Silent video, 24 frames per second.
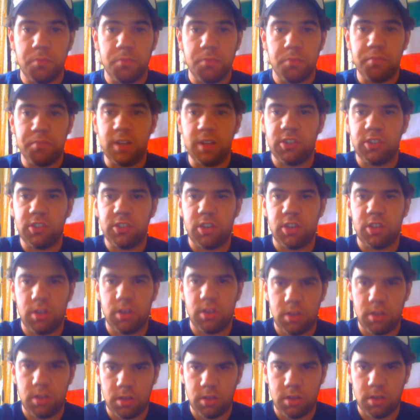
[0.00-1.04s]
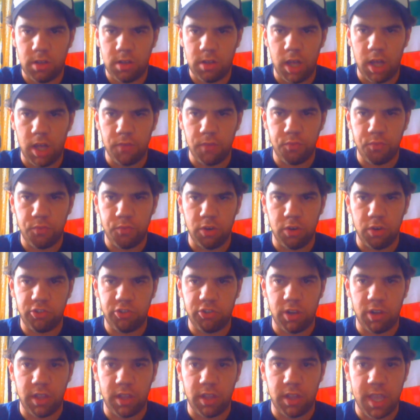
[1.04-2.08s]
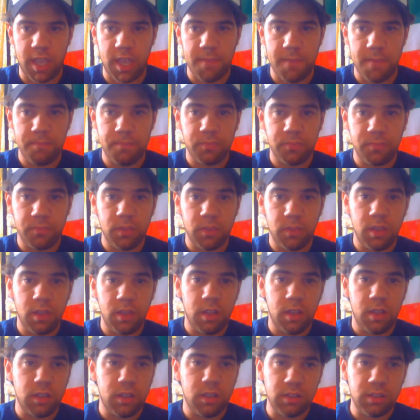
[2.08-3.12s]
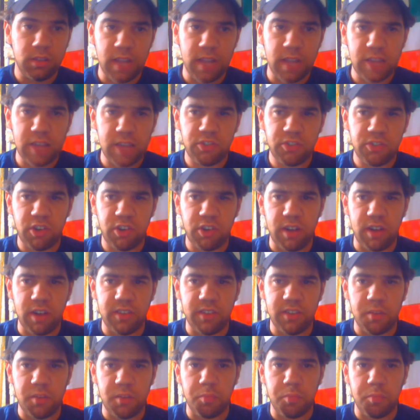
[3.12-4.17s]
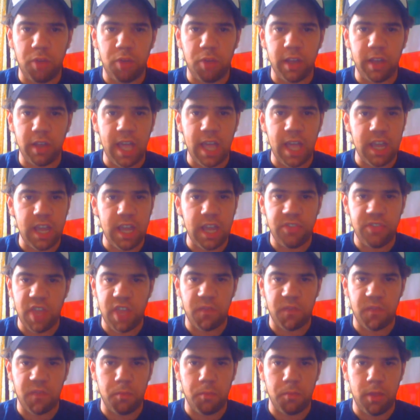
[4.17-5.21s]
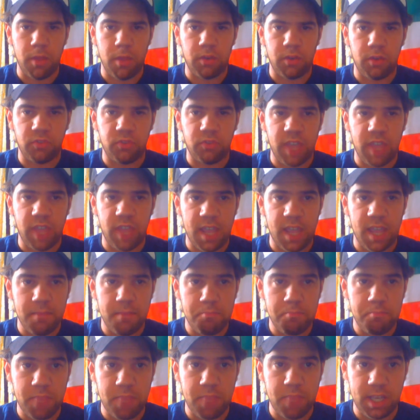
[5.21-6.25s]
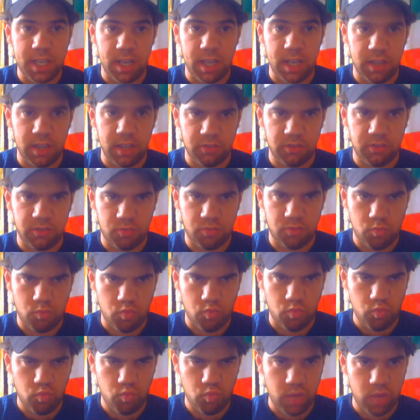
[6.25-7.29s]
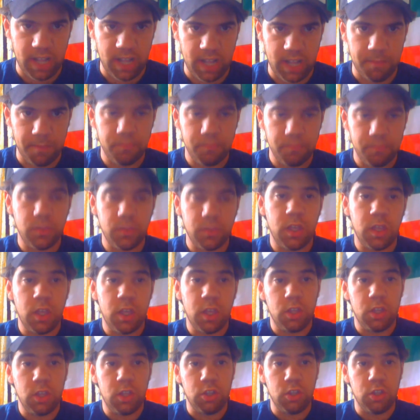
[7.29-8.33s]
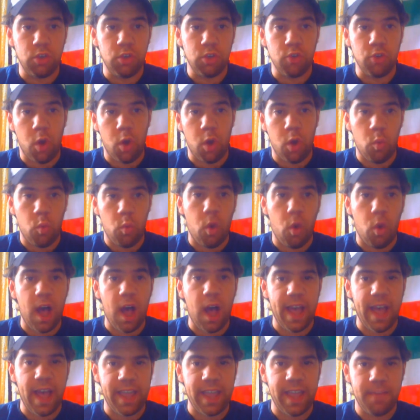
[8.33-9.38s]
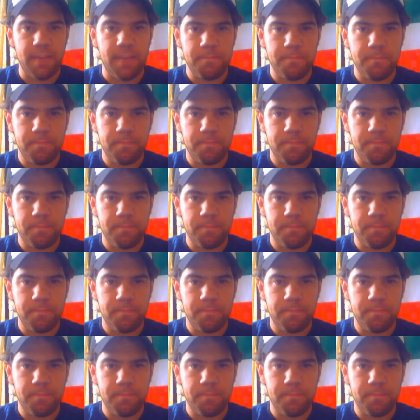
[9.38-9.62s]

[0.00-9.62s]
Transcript: But, unfortunately, last year I didn't blog anything for Mother's Day because, well, you know why.